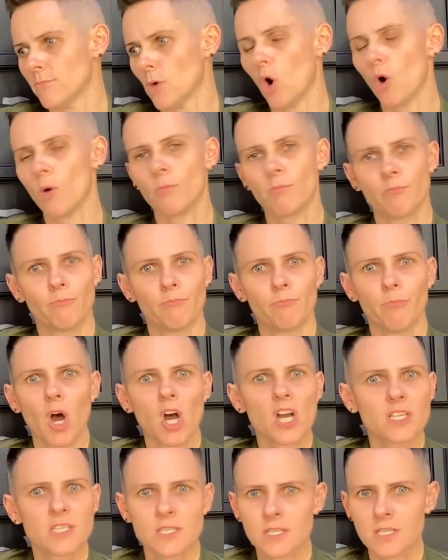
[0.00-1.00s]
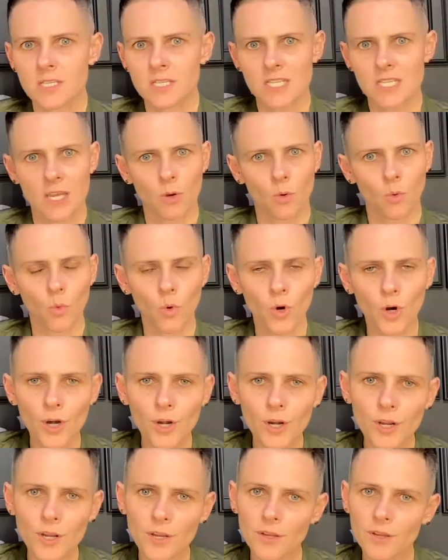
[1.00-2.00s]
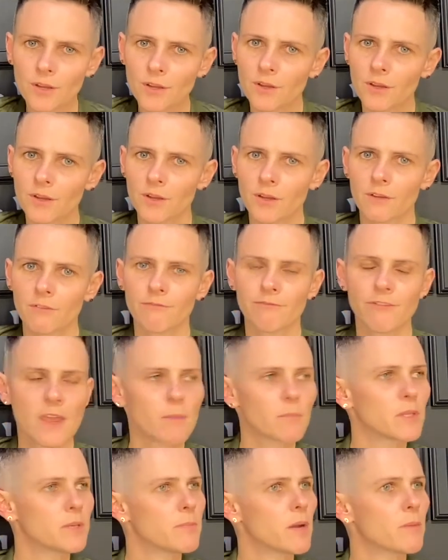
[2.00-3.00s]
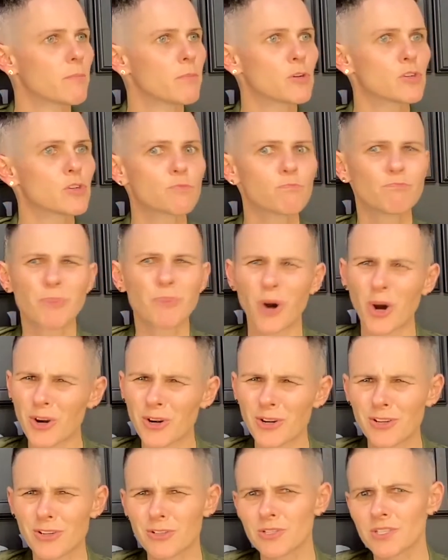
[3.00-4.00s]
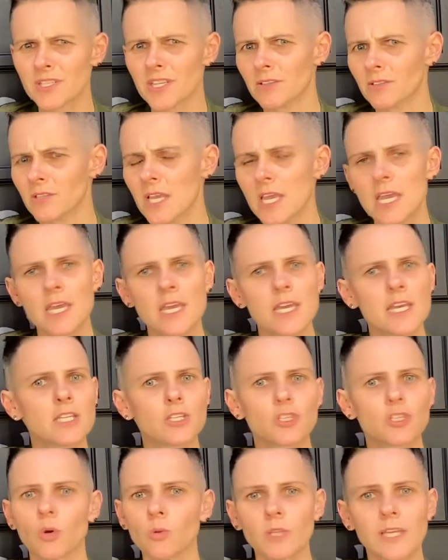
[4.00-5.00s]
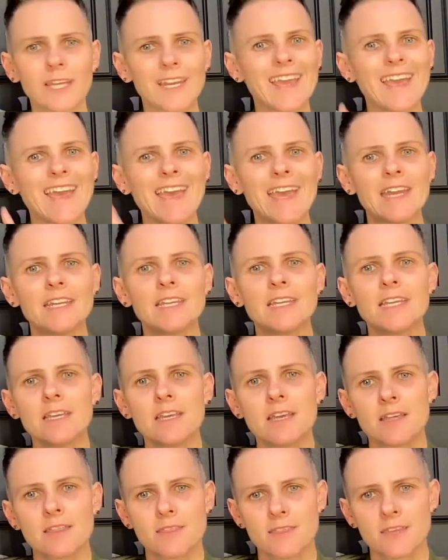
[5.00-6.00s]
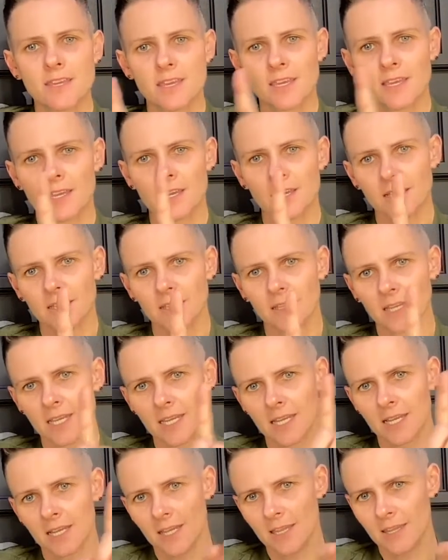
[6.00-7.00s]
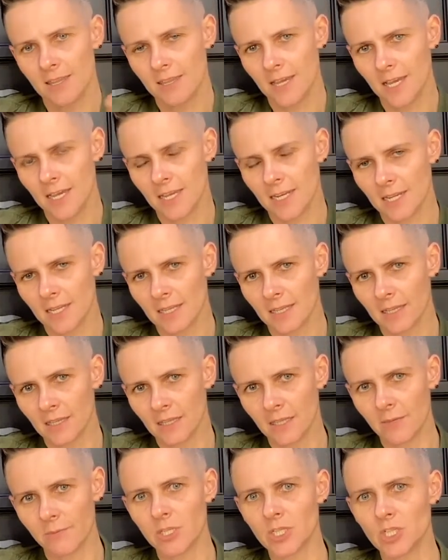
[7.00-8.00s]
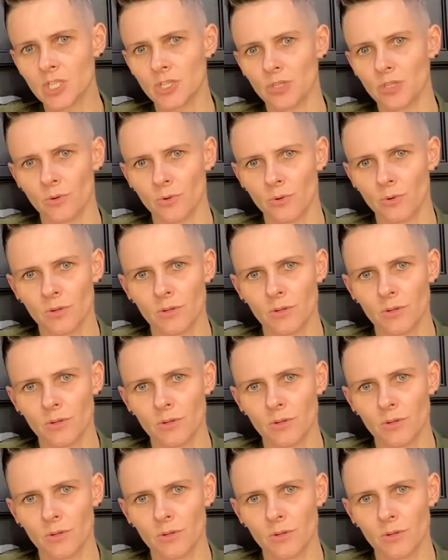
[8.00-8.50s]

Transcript: uh, bosses at work, family members, partners that are. Don't let anything like that limit you.